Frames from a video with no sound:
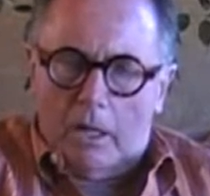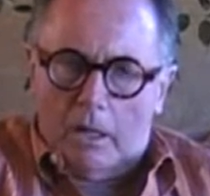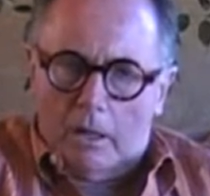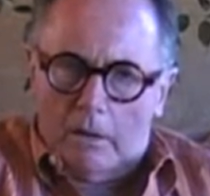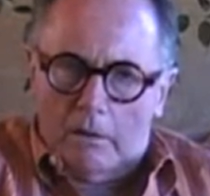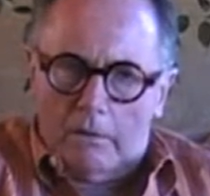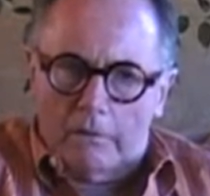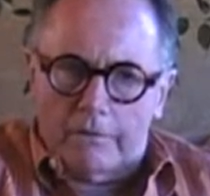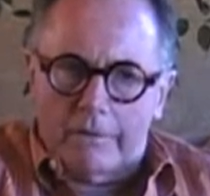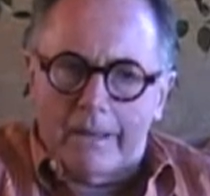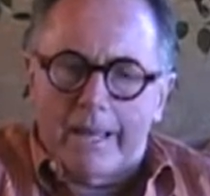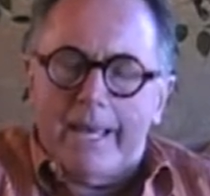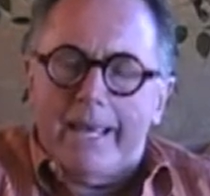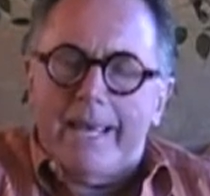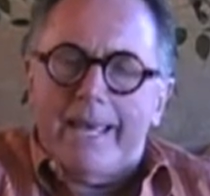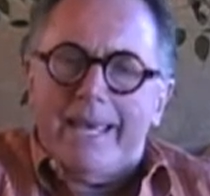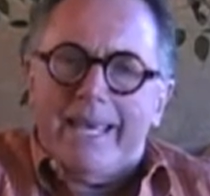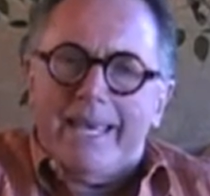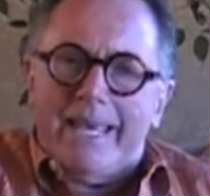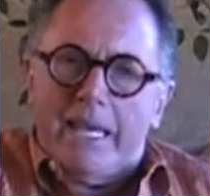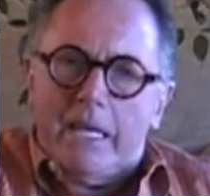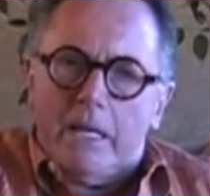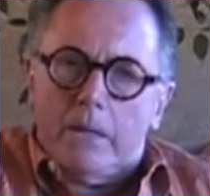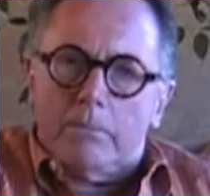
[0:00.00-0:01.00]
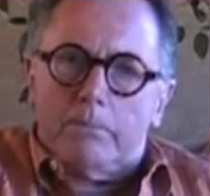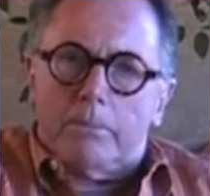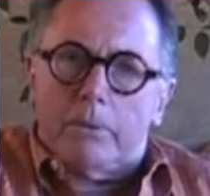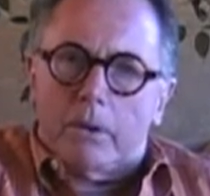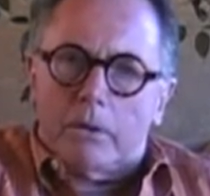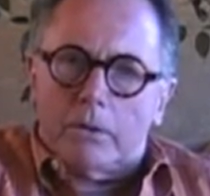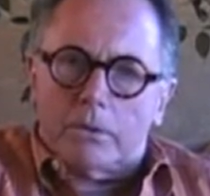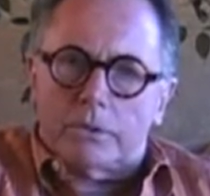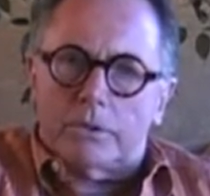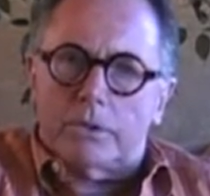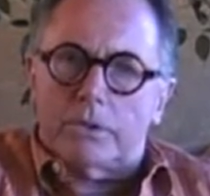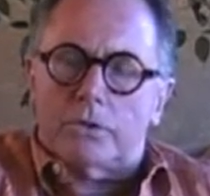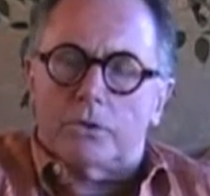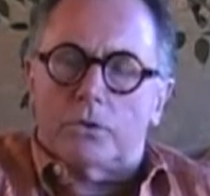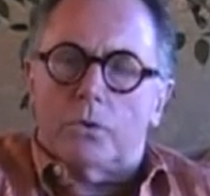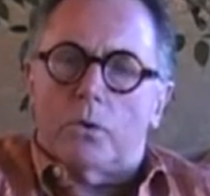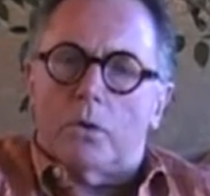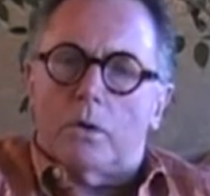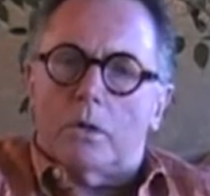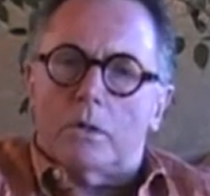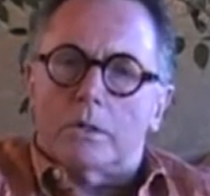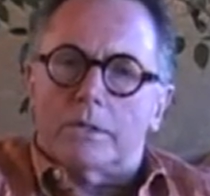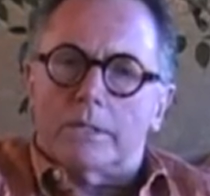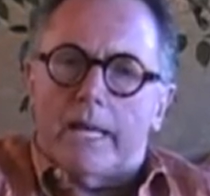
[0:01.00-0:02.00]
of impulse
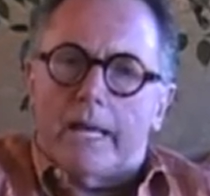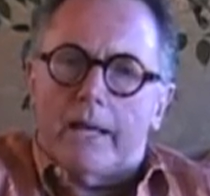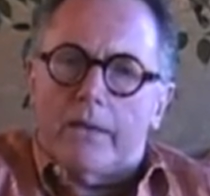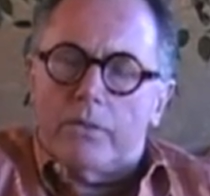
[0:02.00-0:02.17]
disorders.